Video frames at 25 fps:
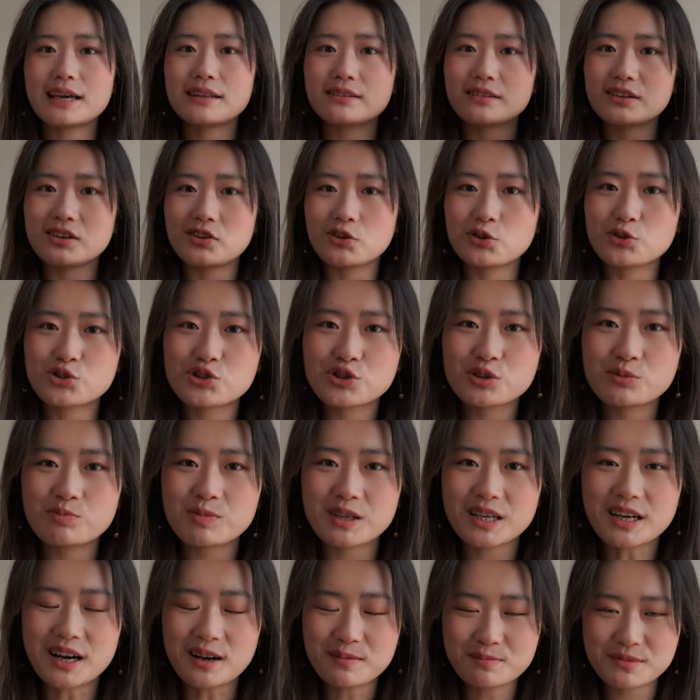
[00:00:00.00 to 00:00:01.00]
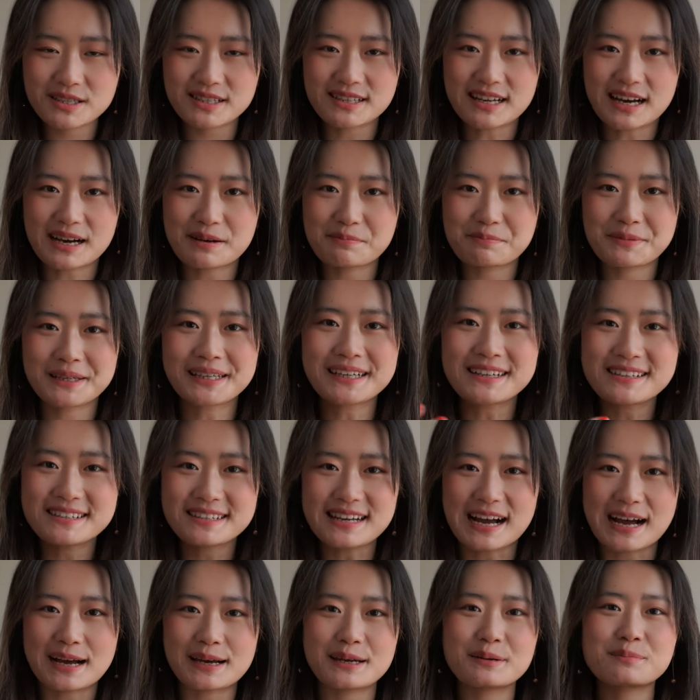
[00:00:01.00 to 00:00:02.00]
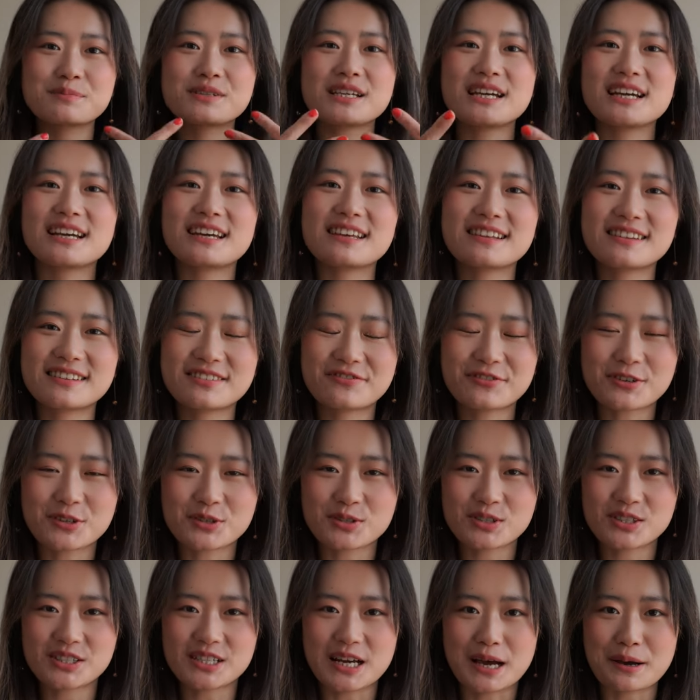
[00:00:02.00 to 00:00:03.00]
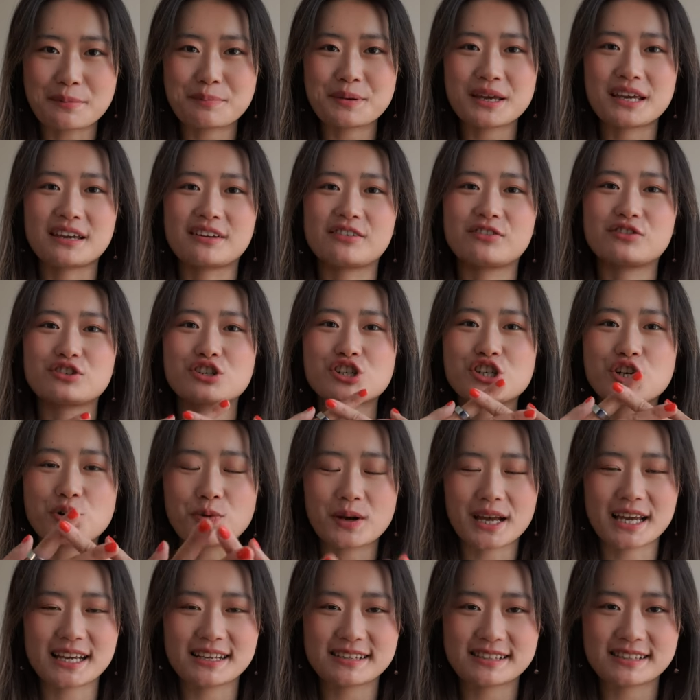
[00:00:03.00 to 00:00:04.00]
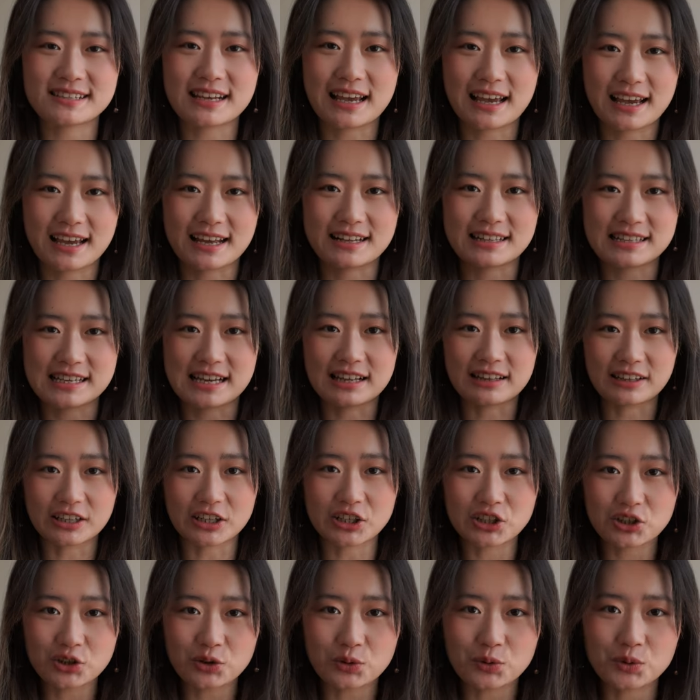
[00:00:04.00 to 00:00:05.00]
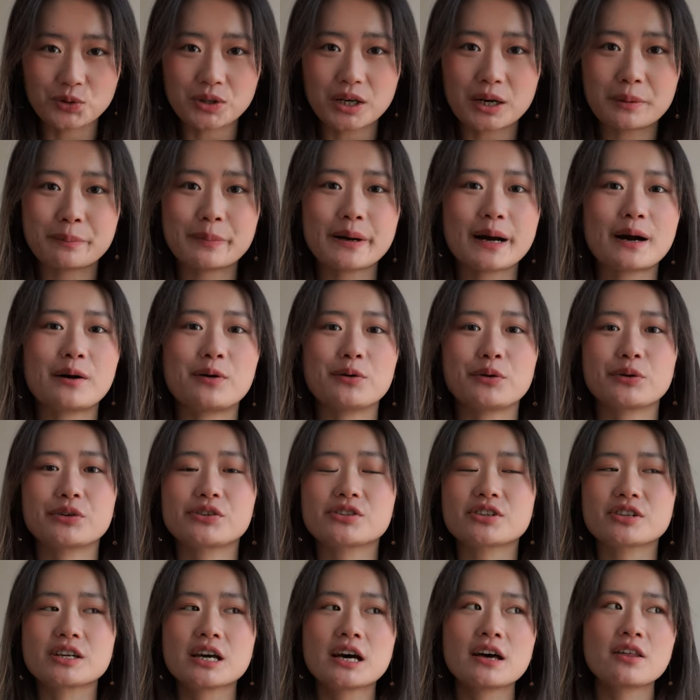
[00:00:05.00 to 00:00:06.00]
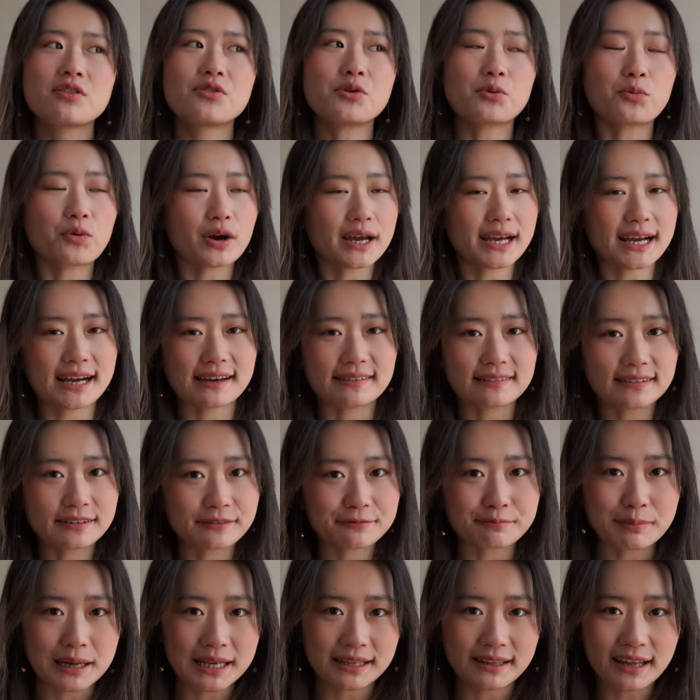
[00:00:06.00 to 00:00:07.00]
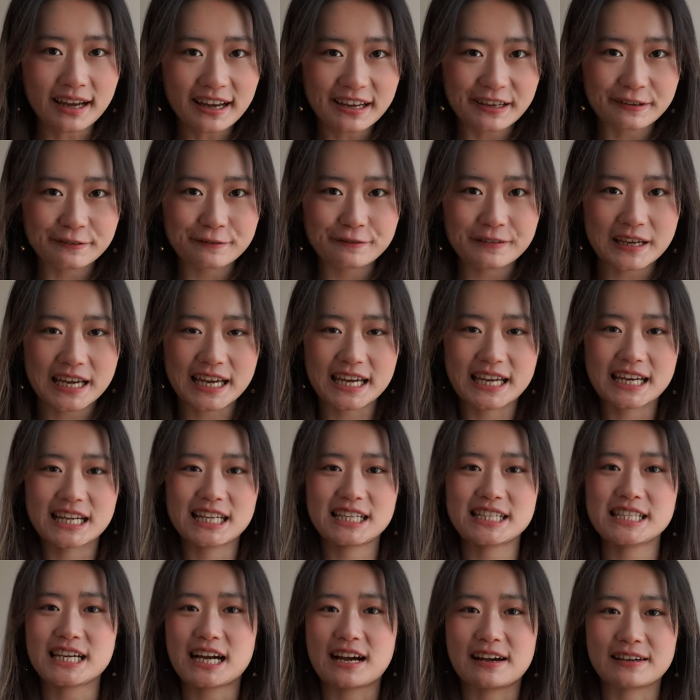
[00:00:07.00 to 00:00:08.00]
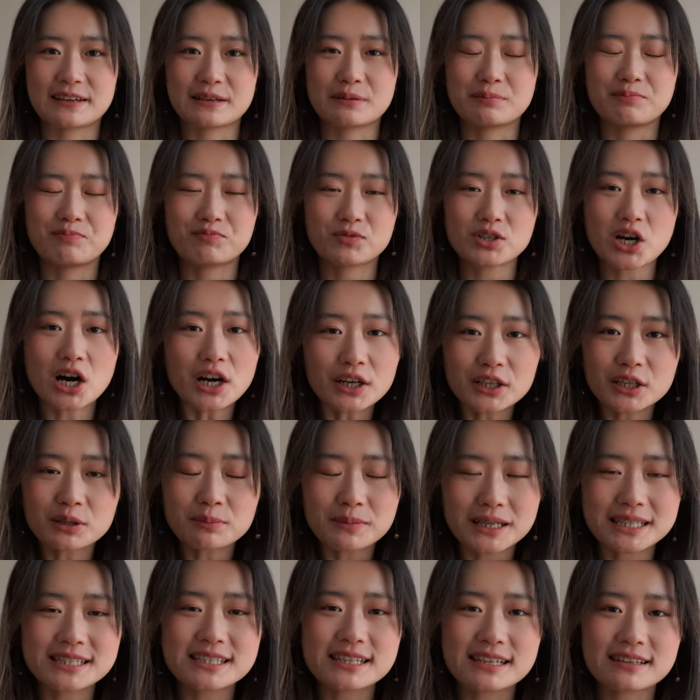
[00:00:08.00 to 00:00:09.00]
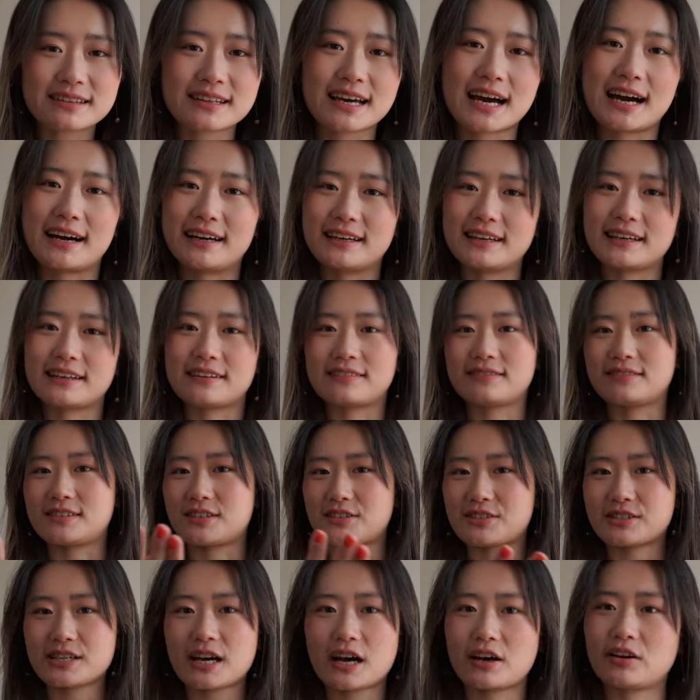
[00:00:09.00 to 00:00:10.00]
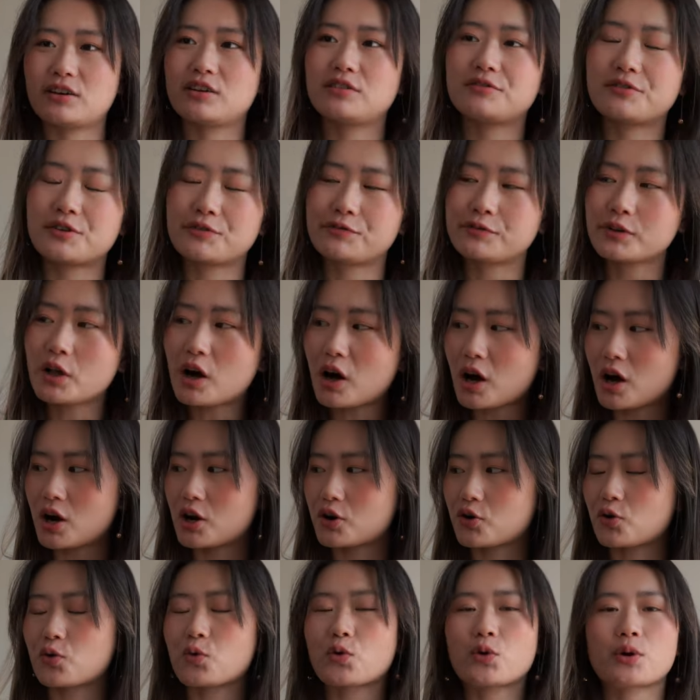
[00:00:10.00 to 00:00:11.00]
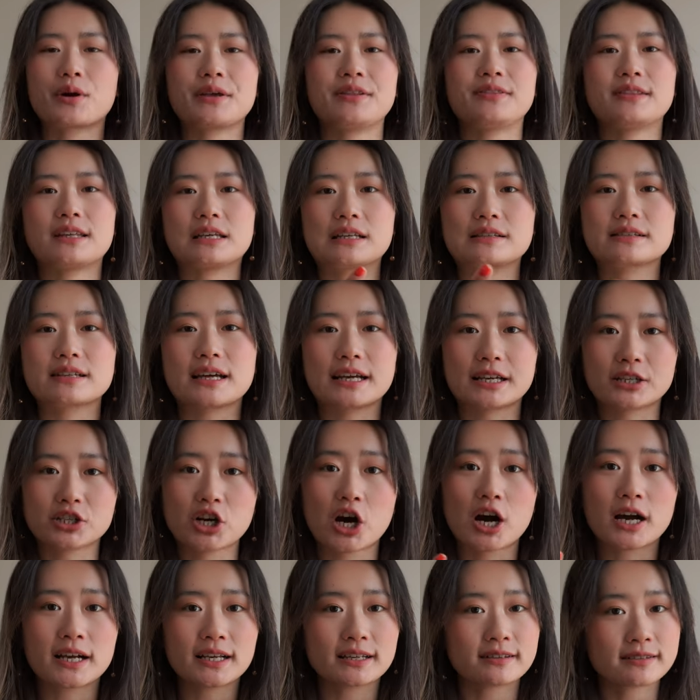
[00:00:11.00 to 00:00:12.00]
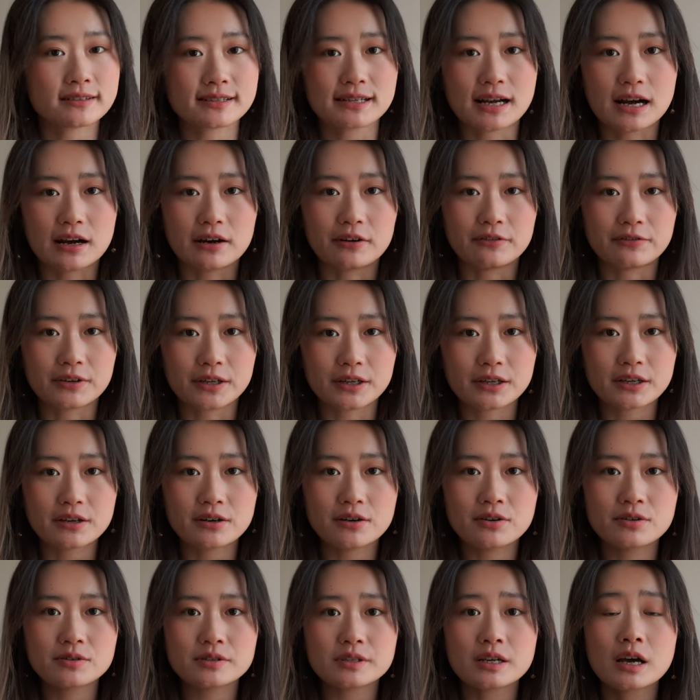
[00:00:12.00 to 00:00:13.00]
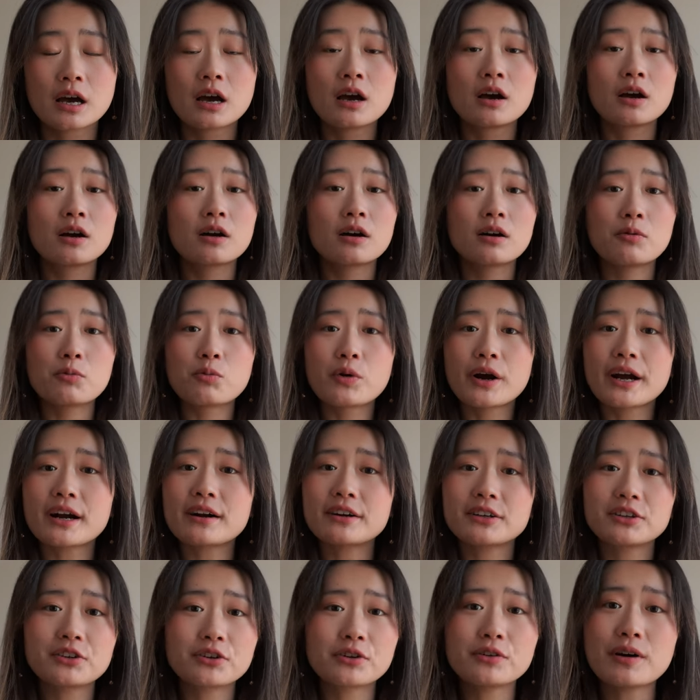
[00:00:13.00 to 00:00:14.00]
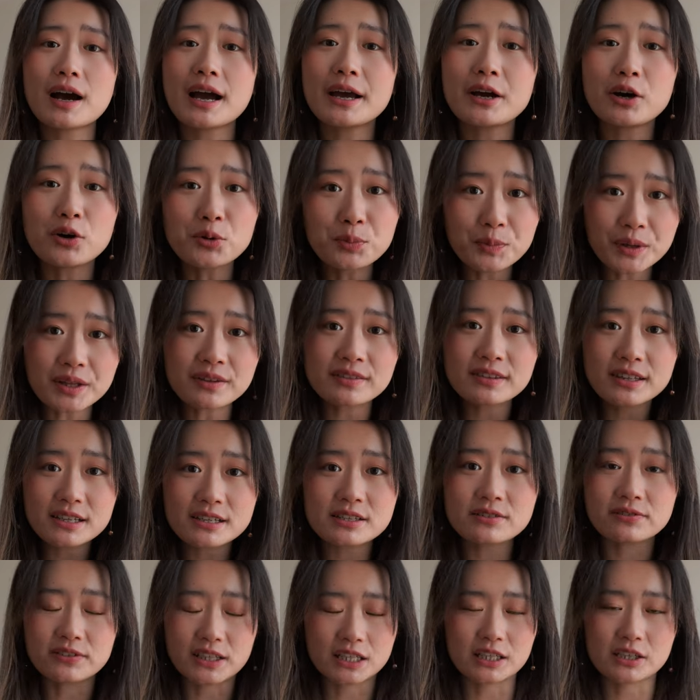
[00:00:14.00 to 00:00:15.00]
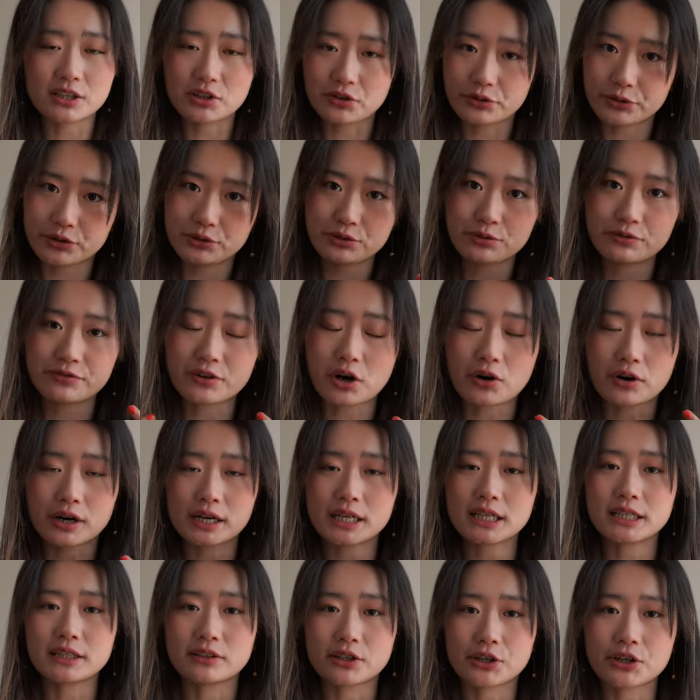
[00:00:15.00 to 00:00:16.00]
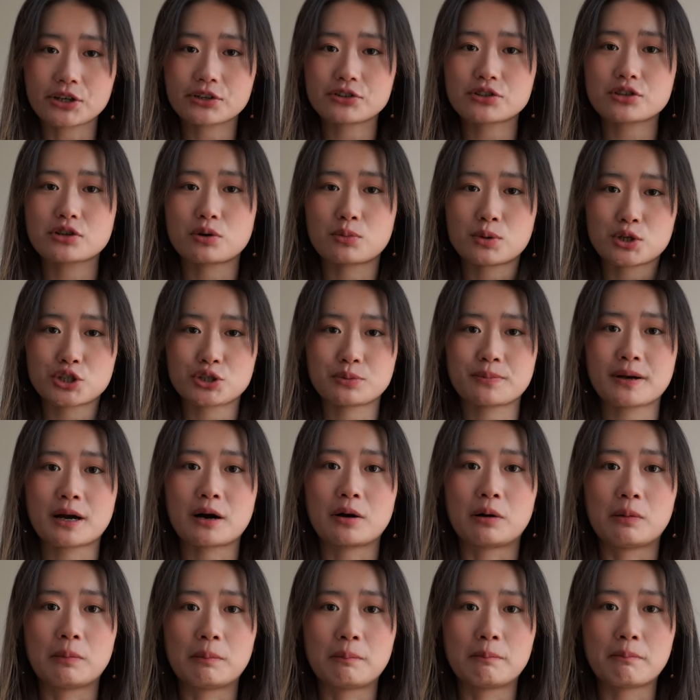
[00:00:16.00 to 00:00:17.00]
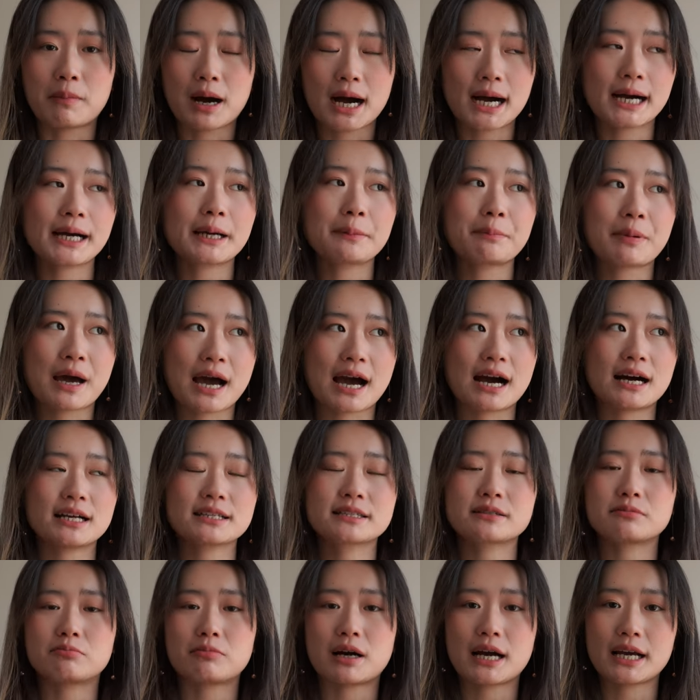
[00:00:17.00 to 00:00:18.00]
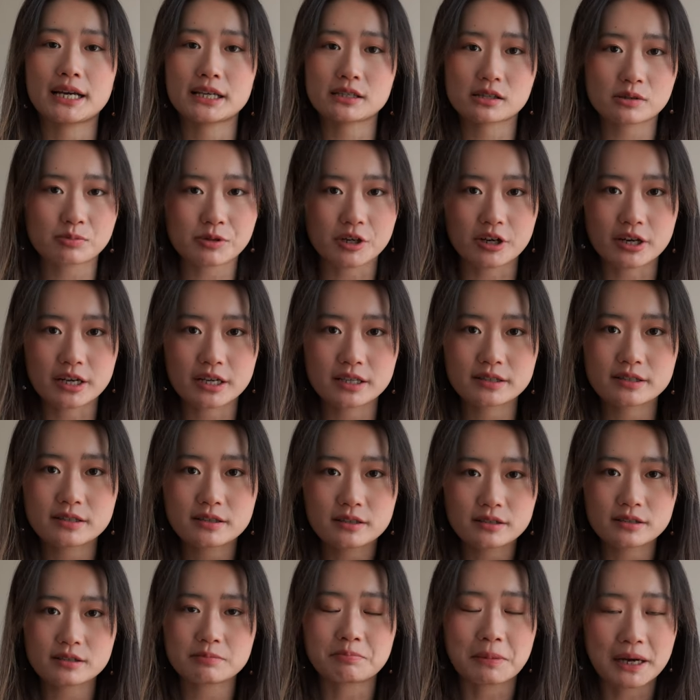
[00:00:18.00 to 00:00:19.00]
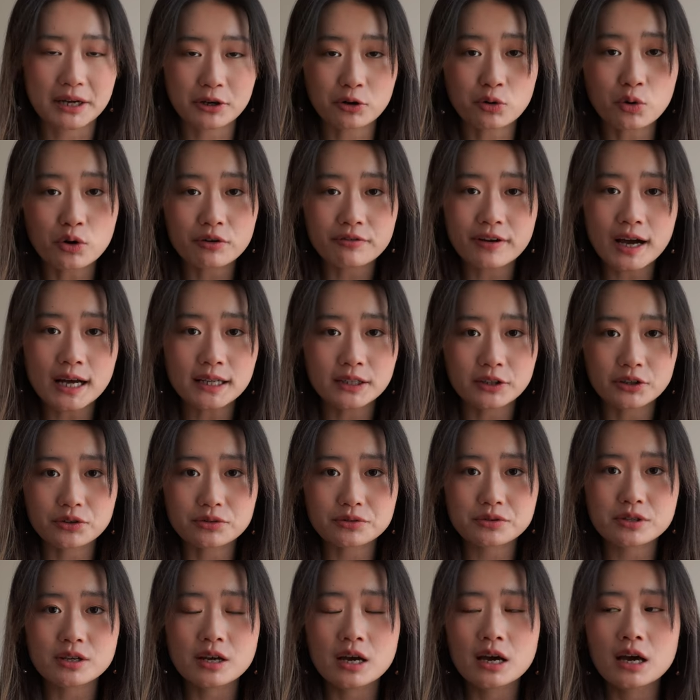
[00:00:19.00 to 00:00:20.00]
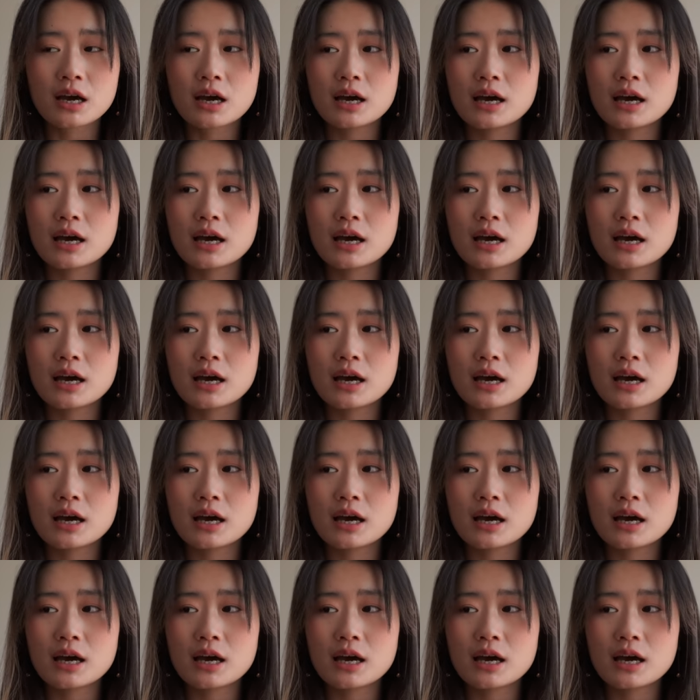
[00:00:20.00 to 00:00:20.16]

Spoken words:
And YouTube becomes that, because I am taking the first step in showcasing and telling you about the way I live my life, and I am documenting that in the style of a vlog or in these like talking style videos. Where, you know, I hope in this video you've already learned so much about my past, my experiences, and my core values.